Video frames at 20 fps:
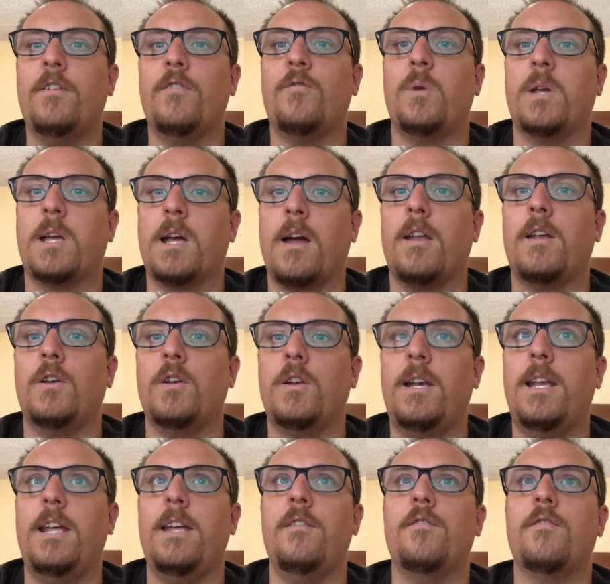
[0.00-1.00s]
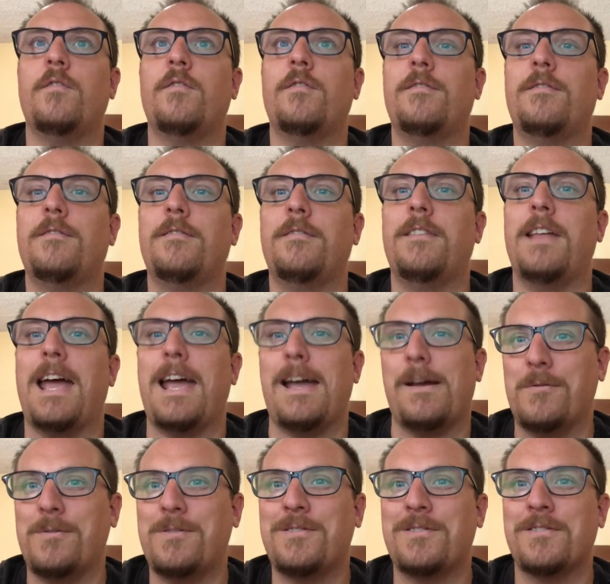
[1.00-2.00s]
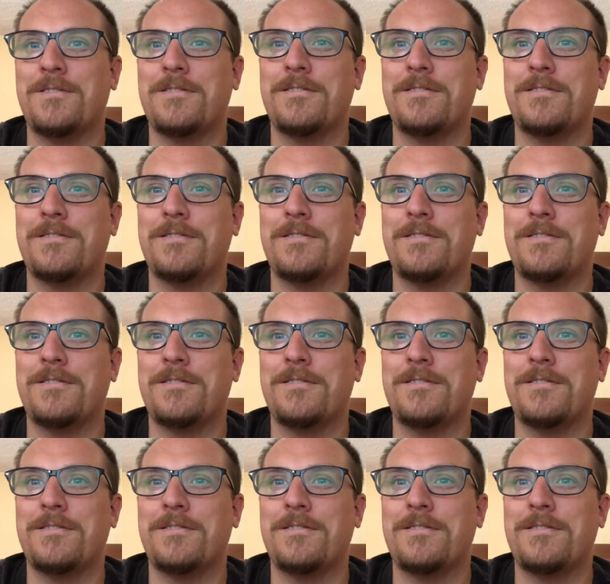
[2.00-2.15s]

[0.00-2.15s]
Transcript: if we can't leave the house.